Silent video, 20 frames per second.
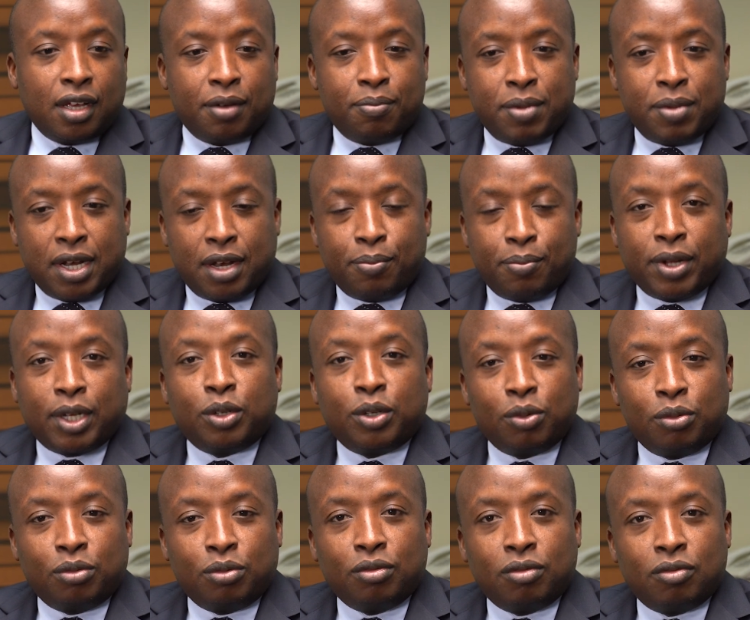But number
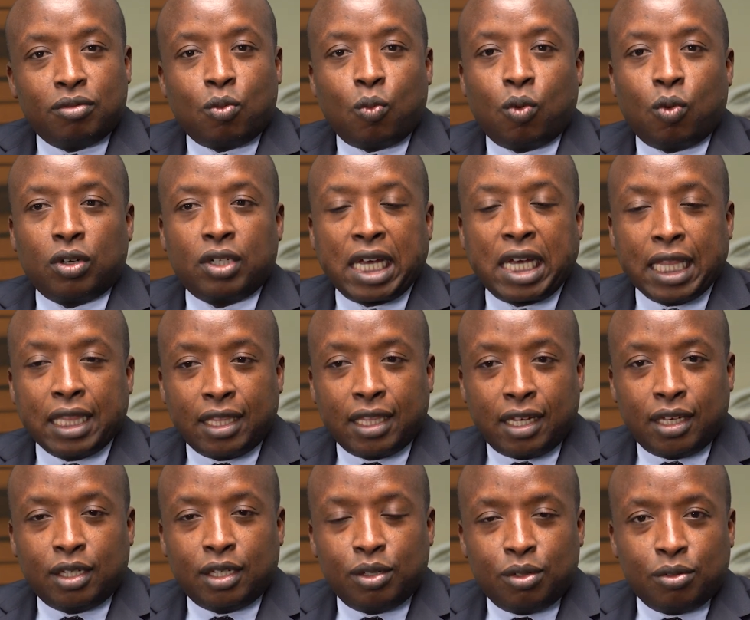two, what can
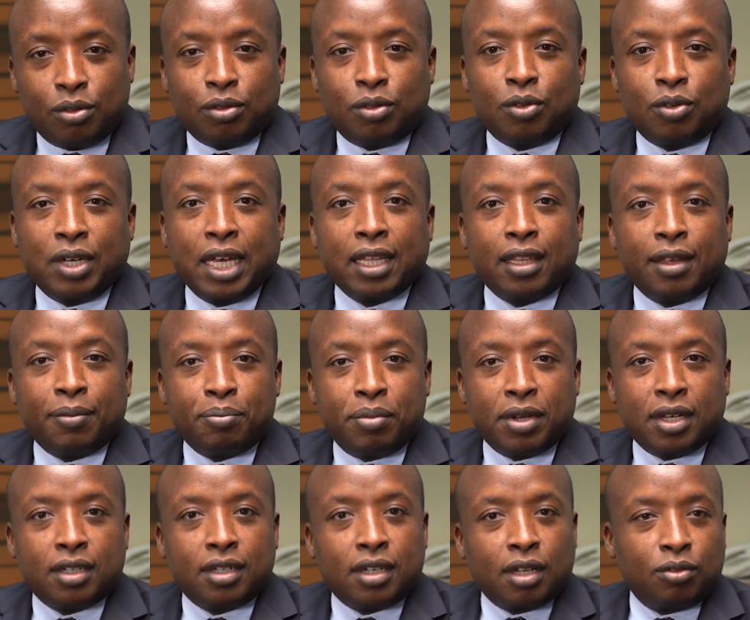they do to get the
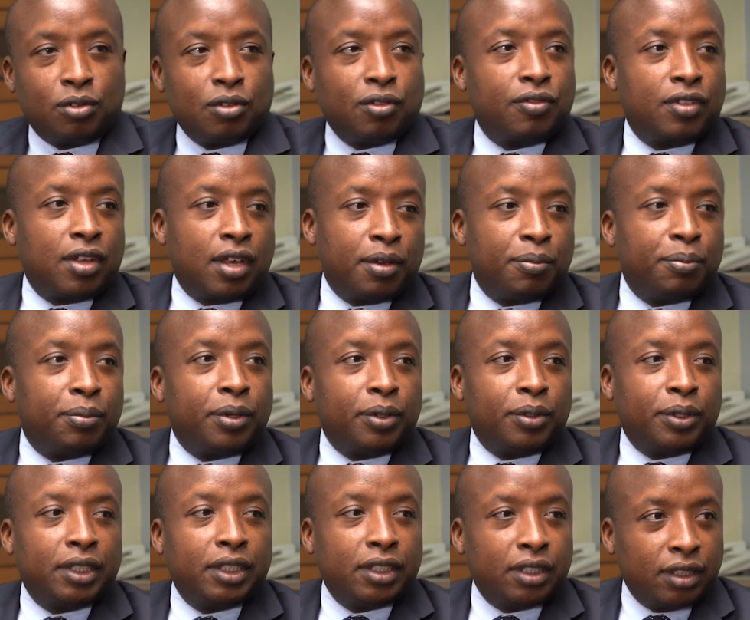best out of their
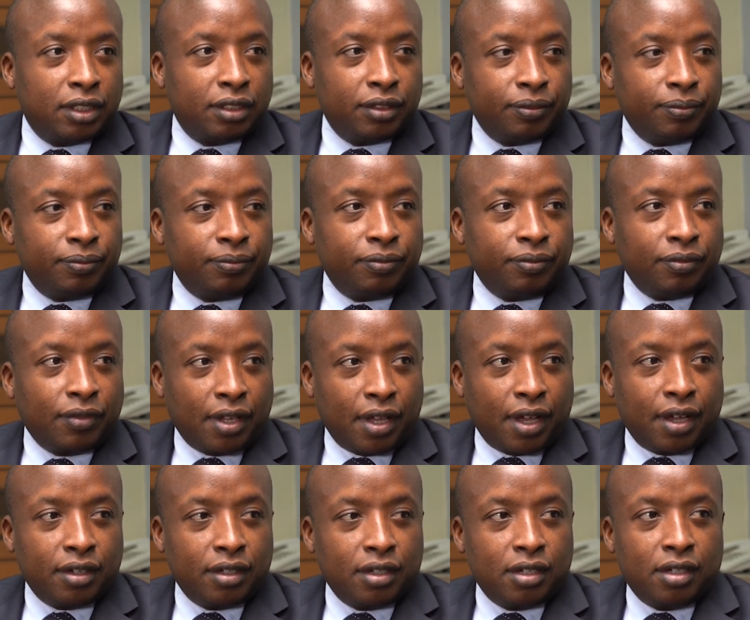employees? Yeah.
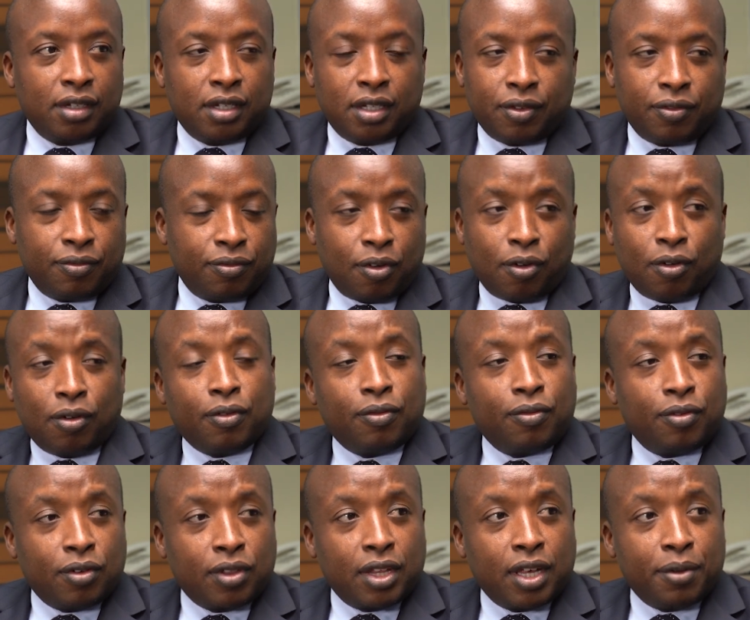For
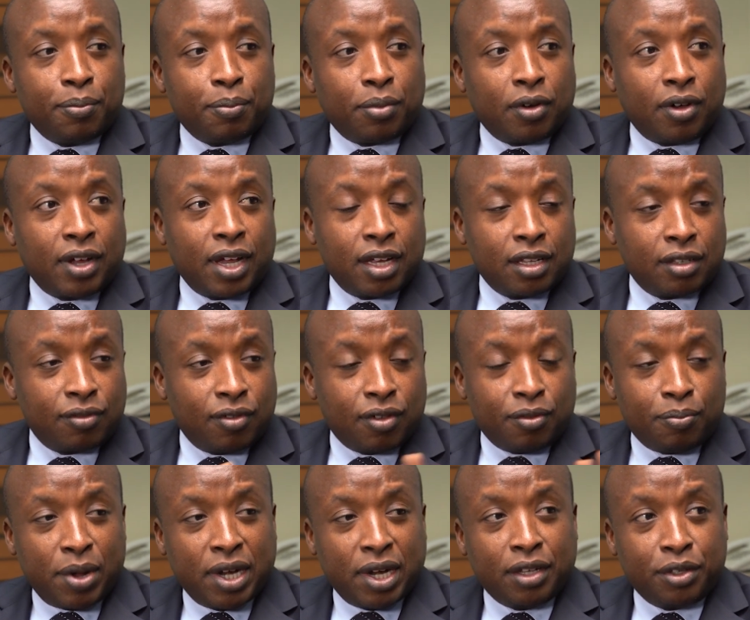the employers, for
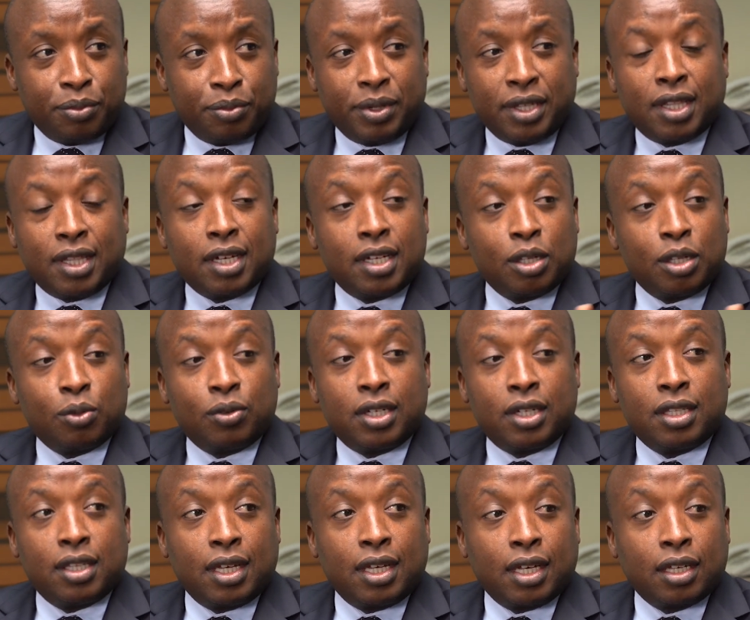management, that is what
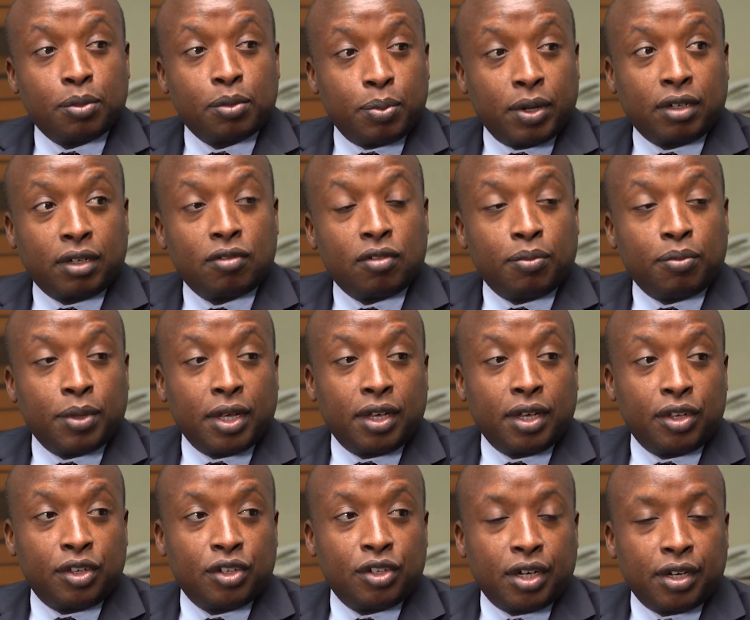they expect from the
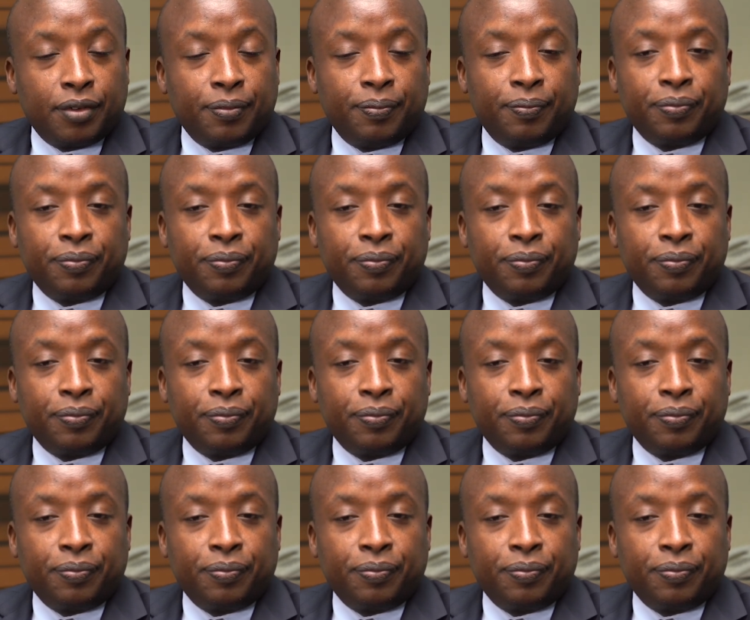HR.